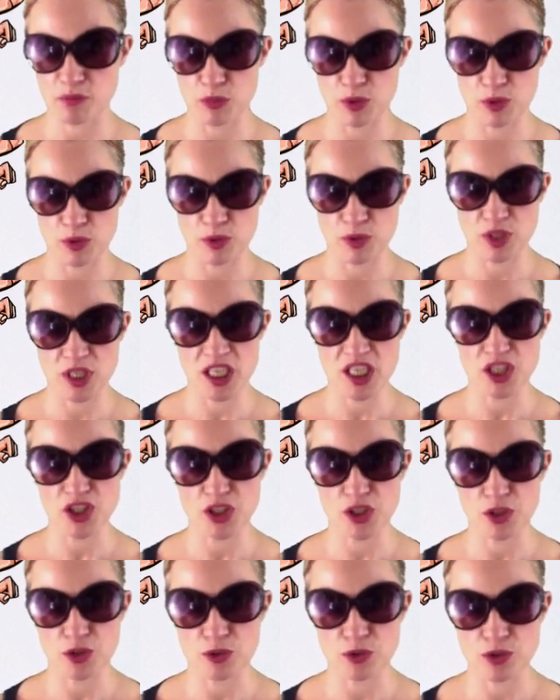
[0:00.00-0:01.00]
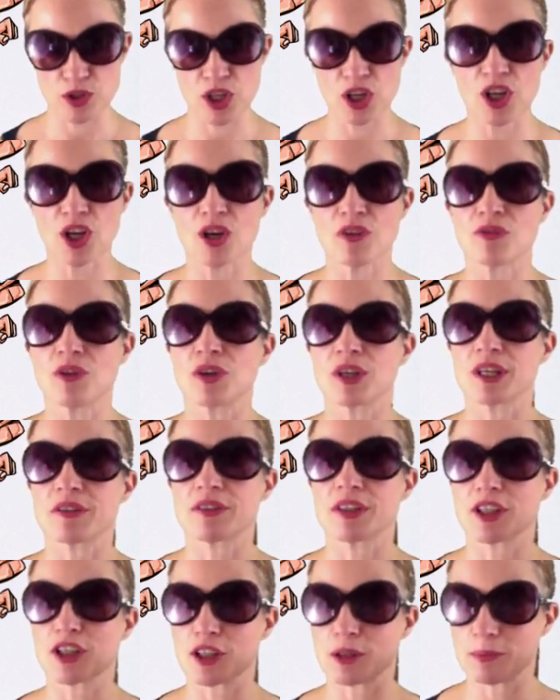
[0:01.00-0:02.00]
mood is used for
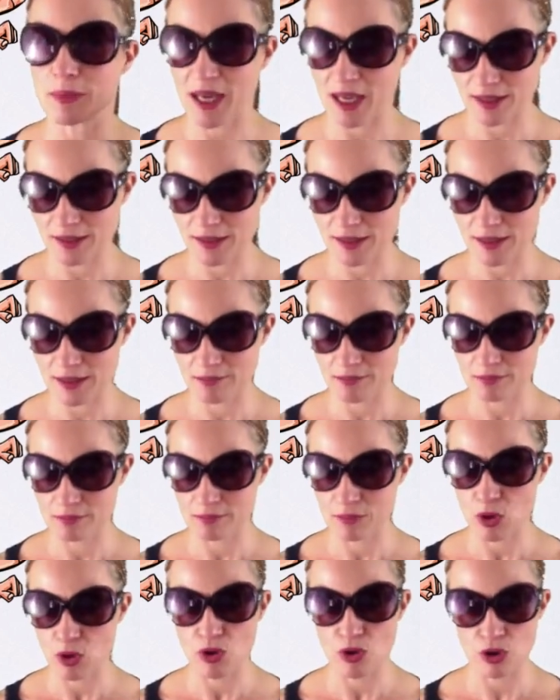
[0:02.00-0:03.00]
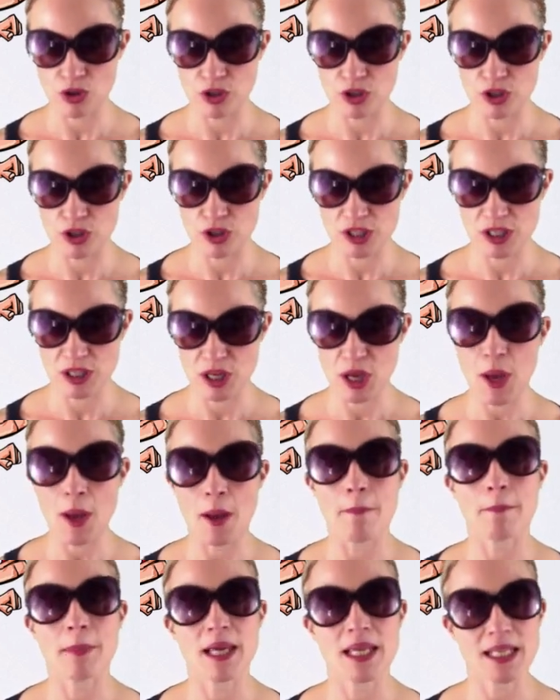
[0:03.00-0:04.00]
giving commands, orders,
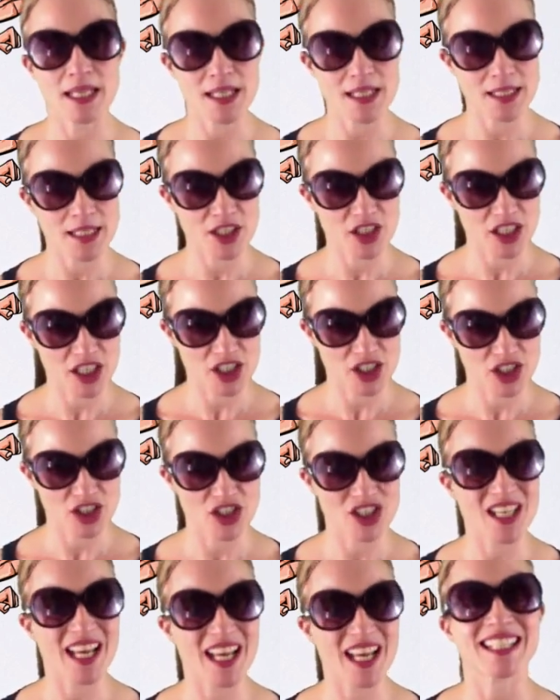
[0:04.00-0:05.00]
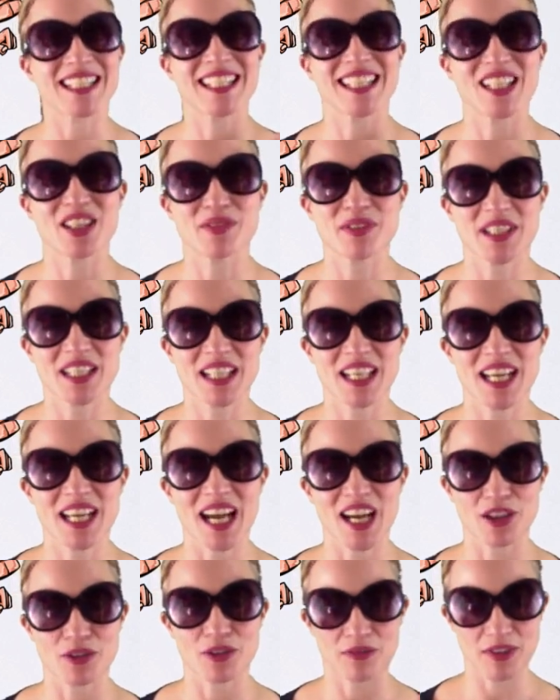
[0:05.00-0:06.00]
making suggestions and giving
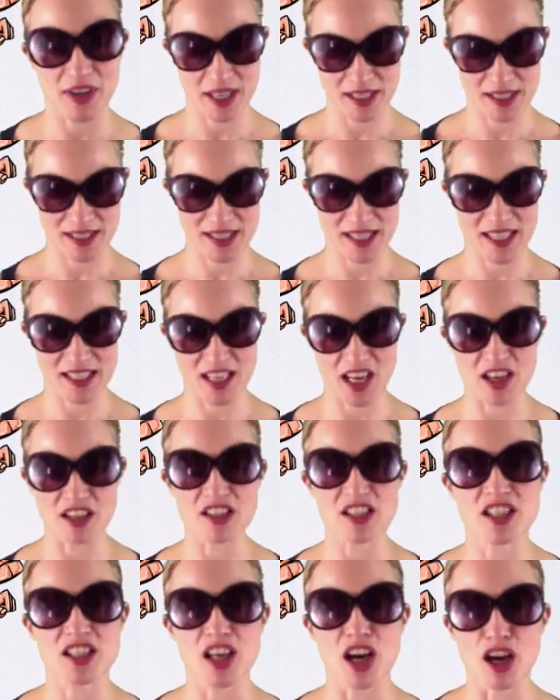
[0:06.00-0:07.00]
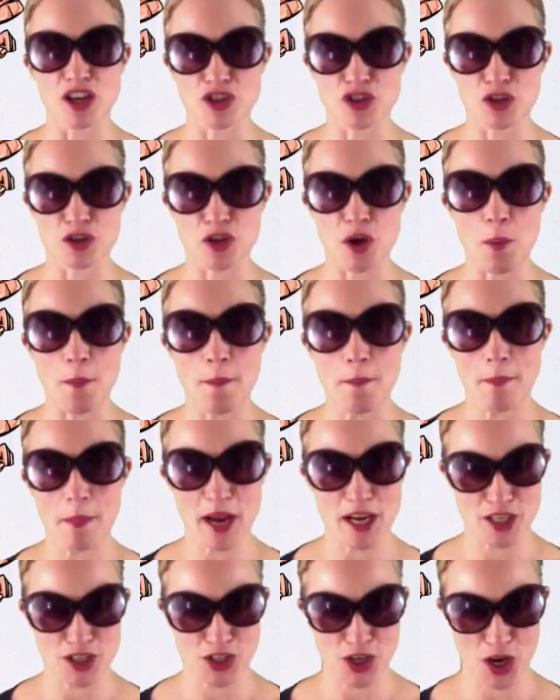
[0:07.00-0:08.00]
advice. It's our sergeant
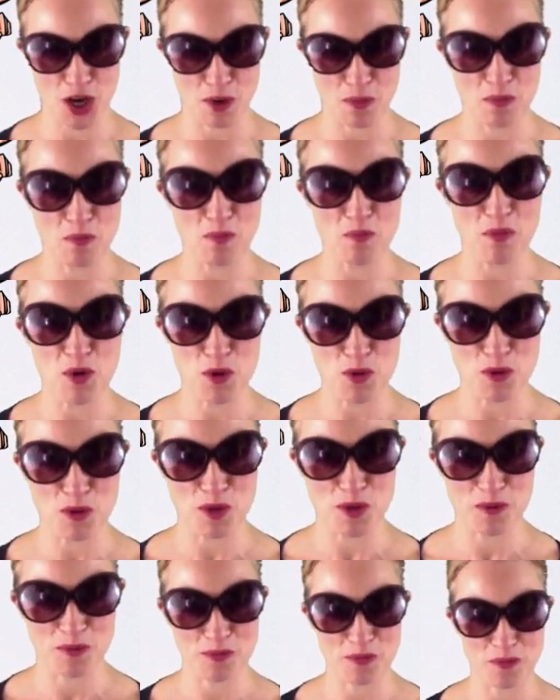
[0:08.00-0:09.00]
major mood.